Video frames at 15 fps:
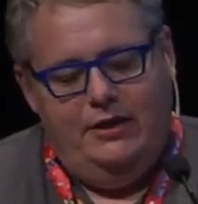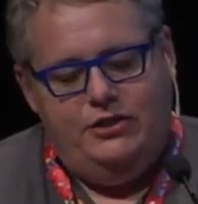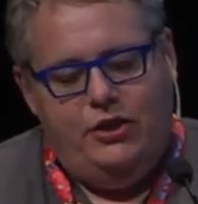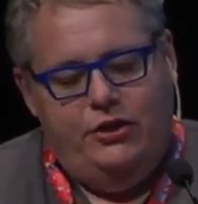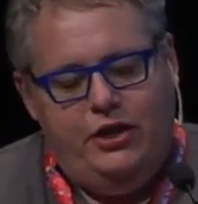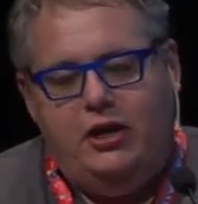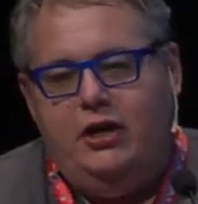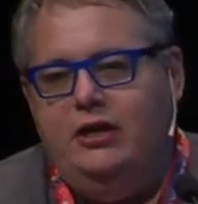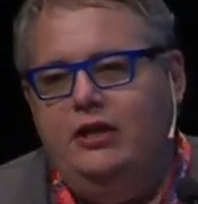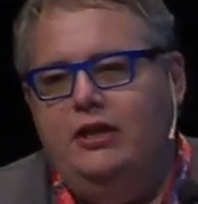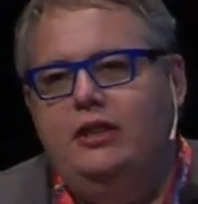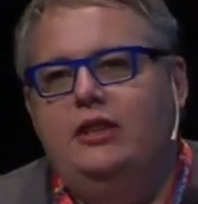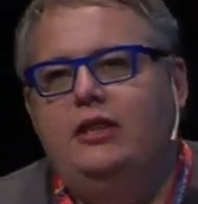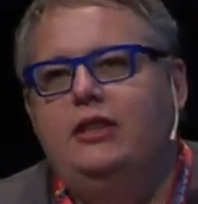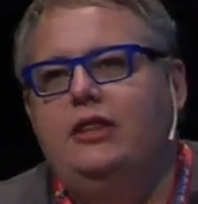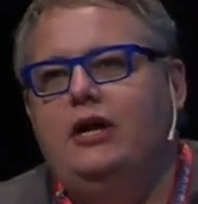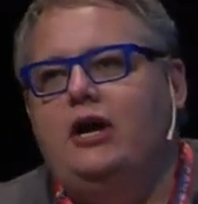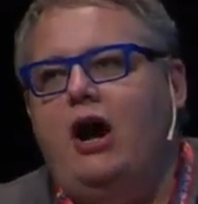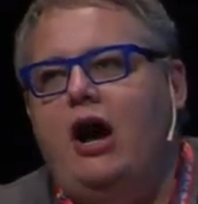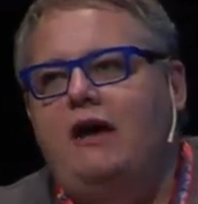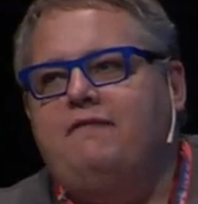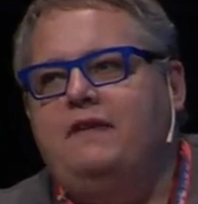So the, the
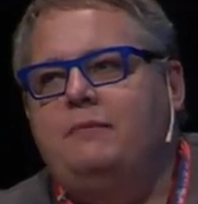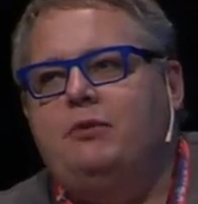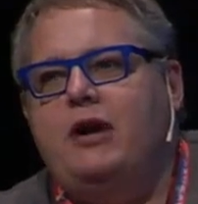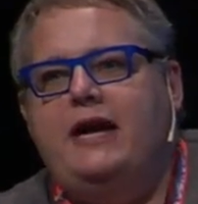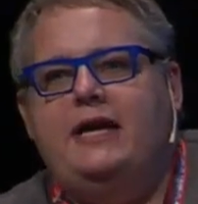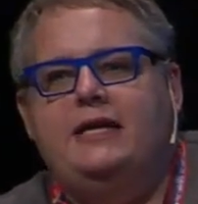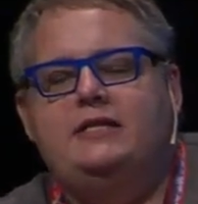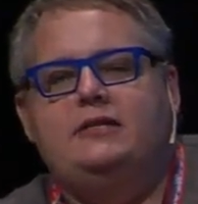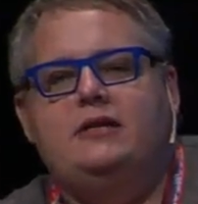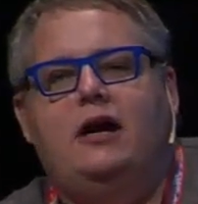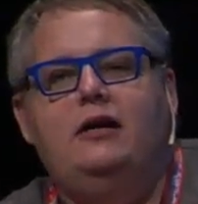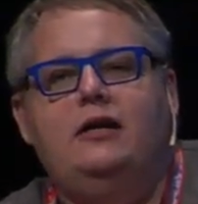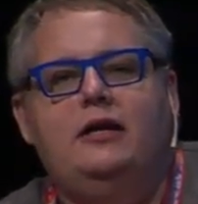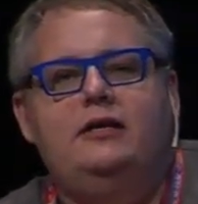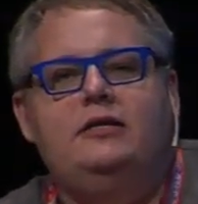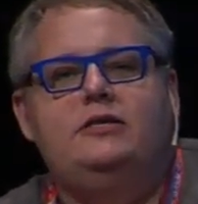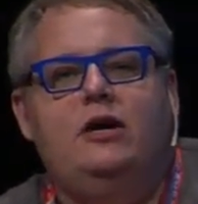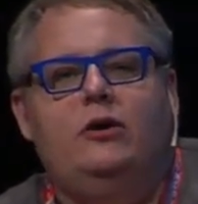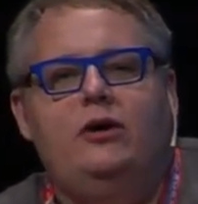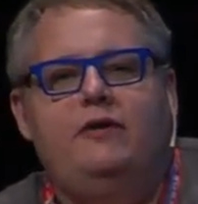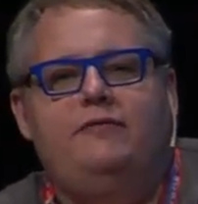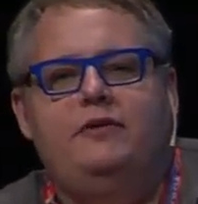coffee break has started.
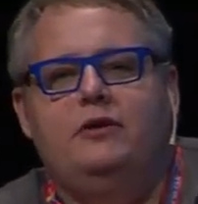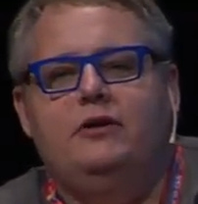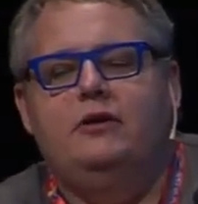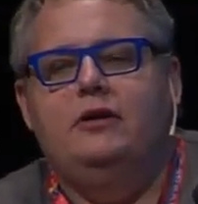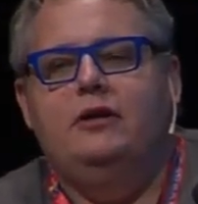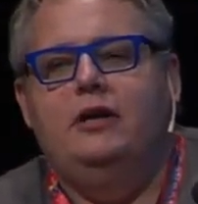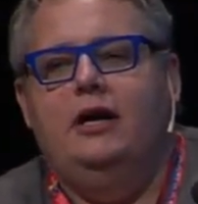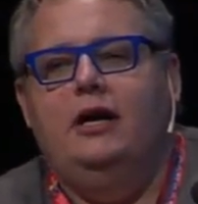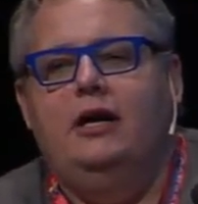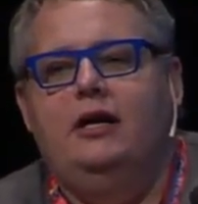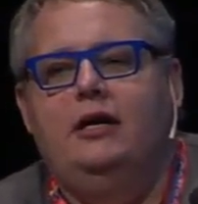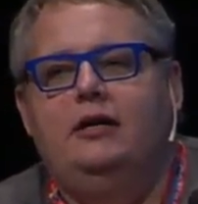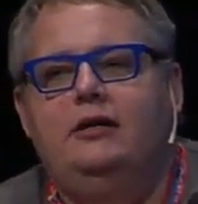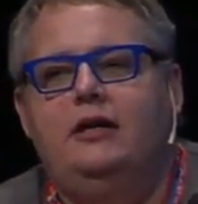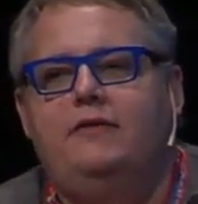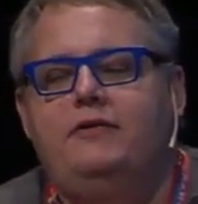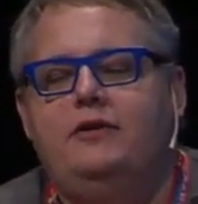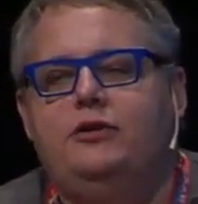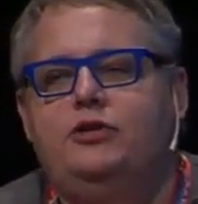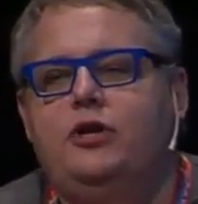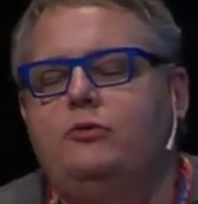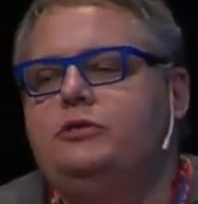So if you're, uh, if
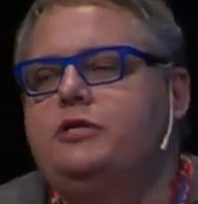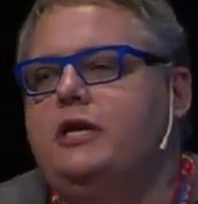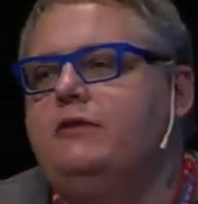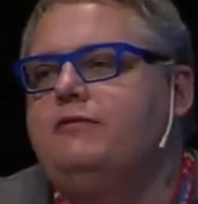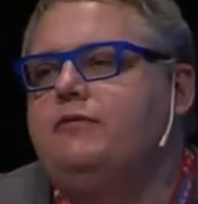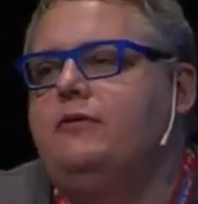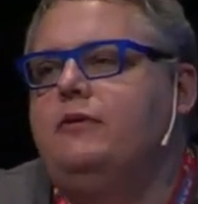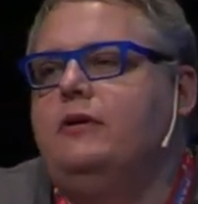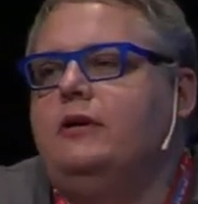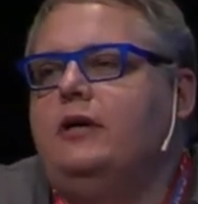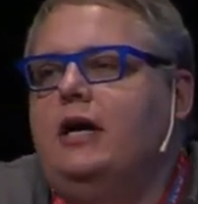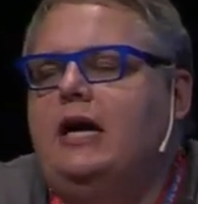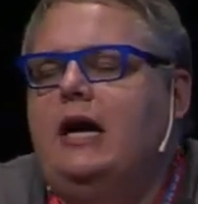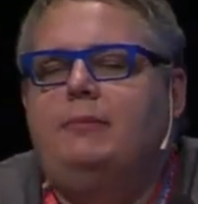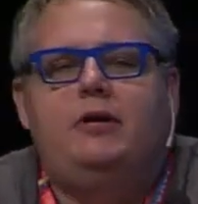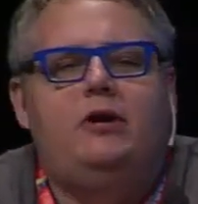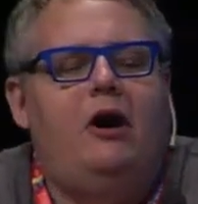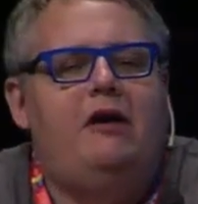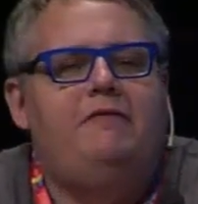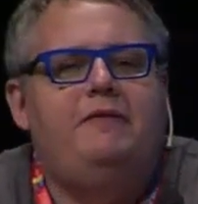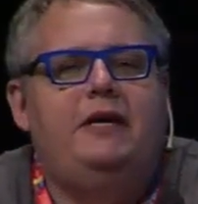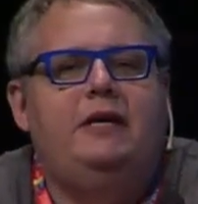you're jonesing for a cup of
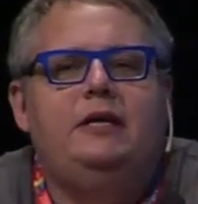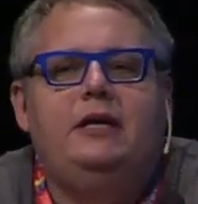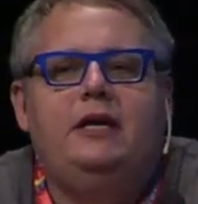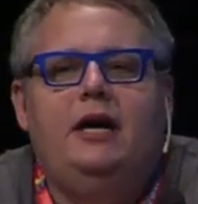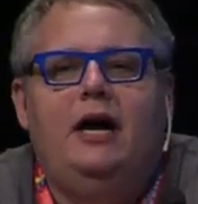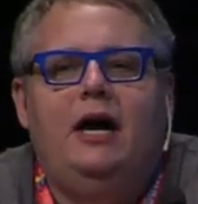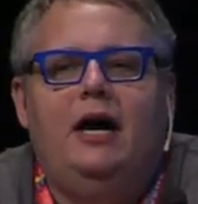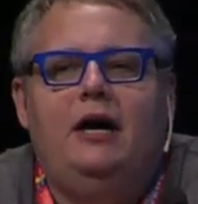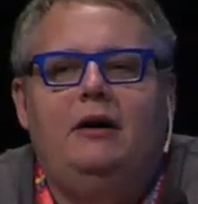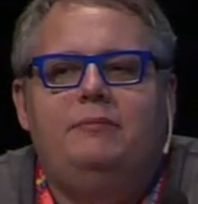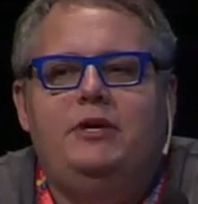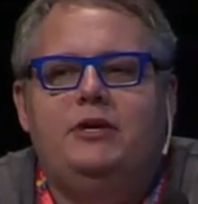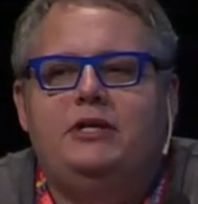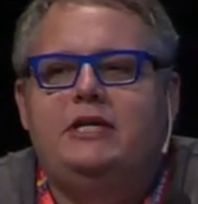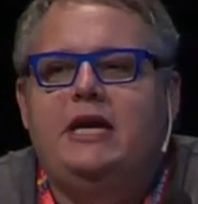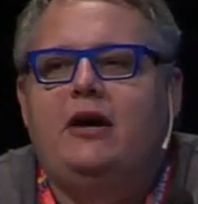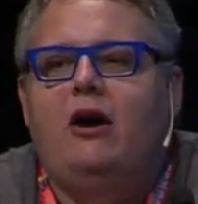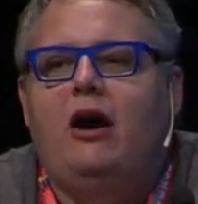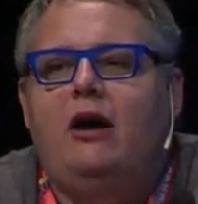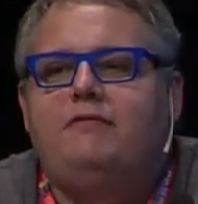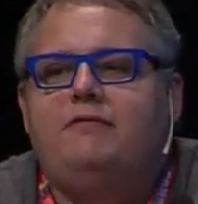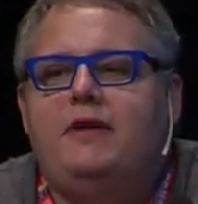coffee, um, you can take
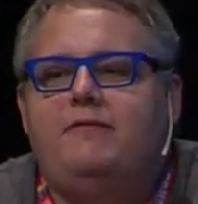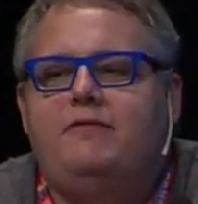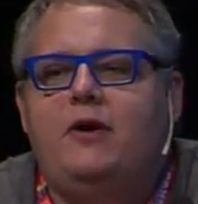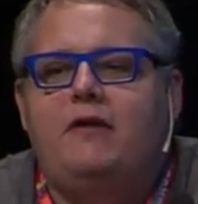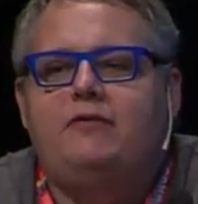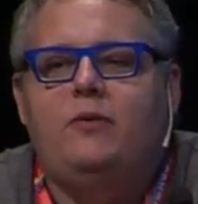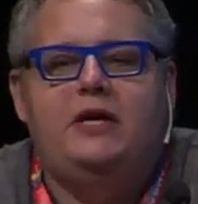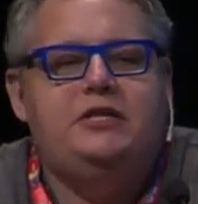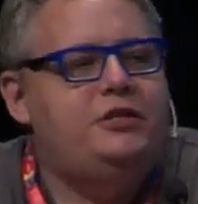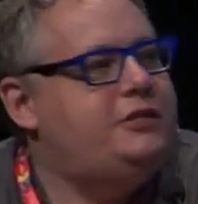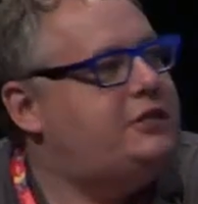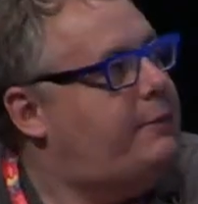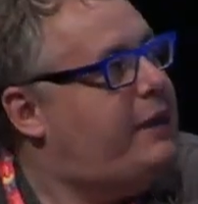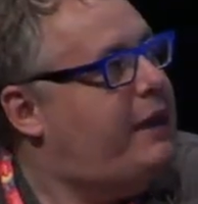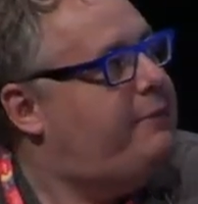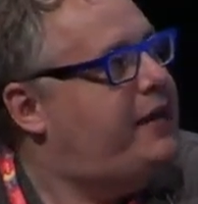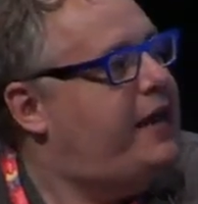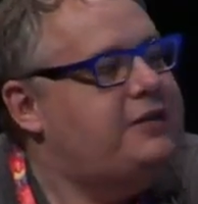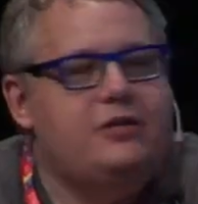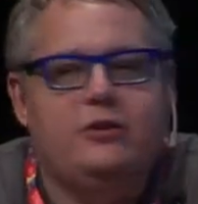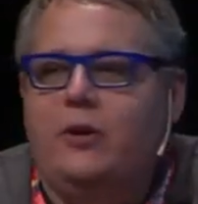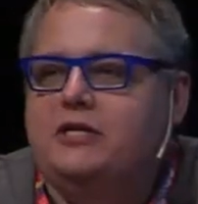off. If you have questions, I'm happy to
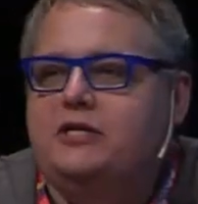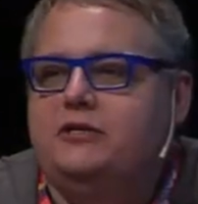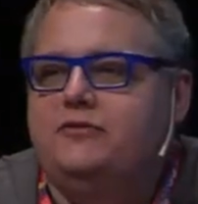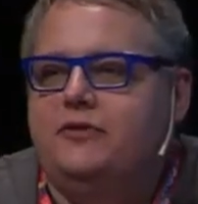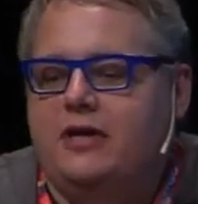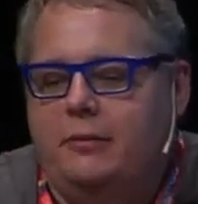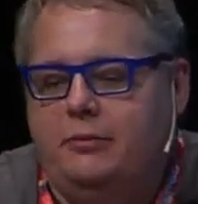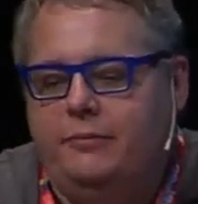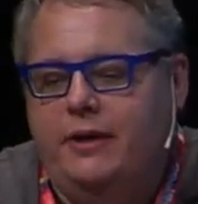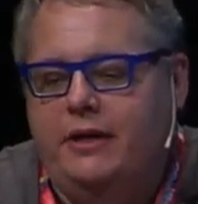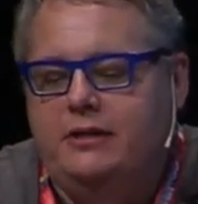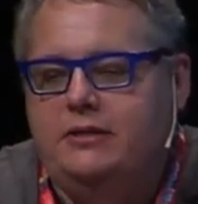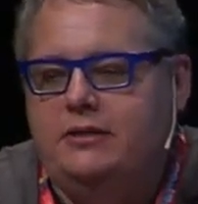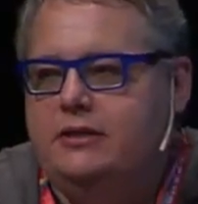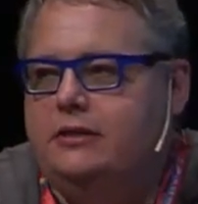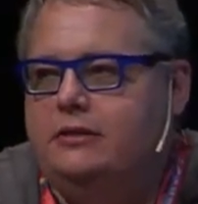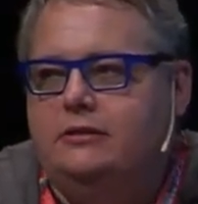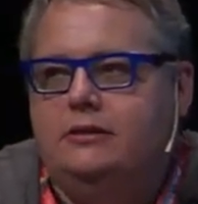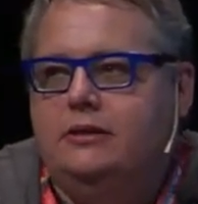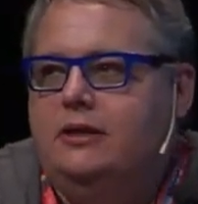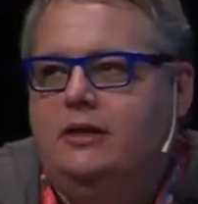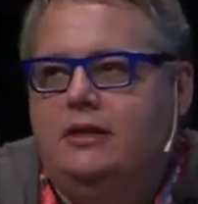answer questions for a couple minutes until
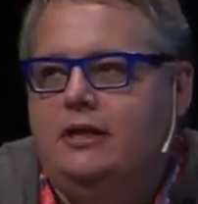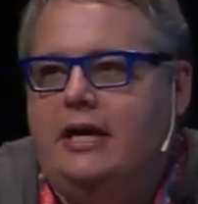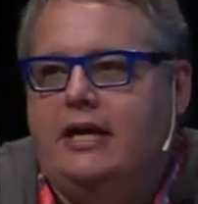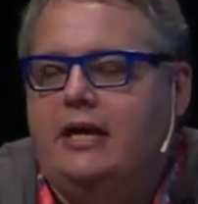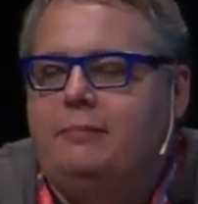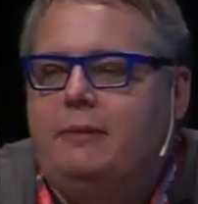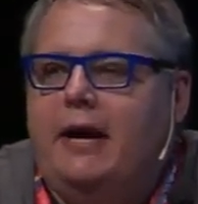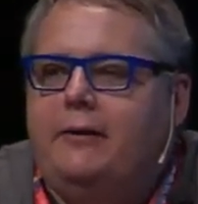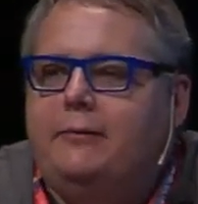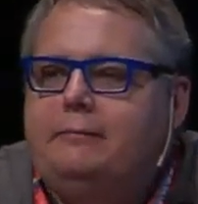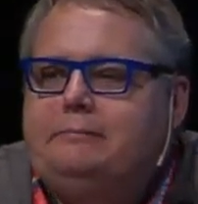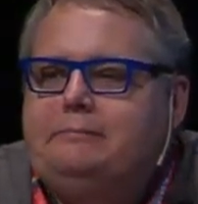they kick me out